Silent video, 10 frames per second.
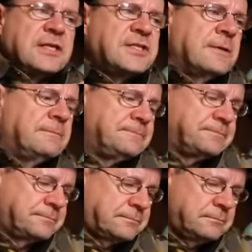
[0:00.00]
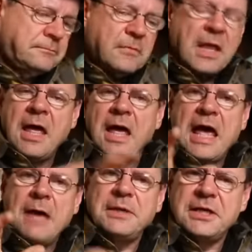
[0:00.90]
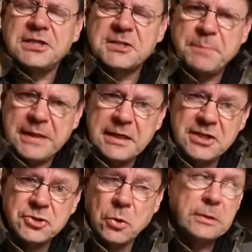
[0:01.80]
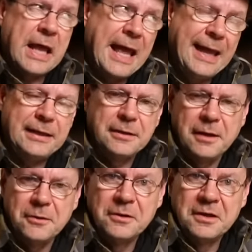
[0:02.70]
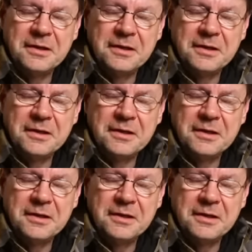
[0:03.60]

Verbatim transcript: is I'm an experienced old hack now.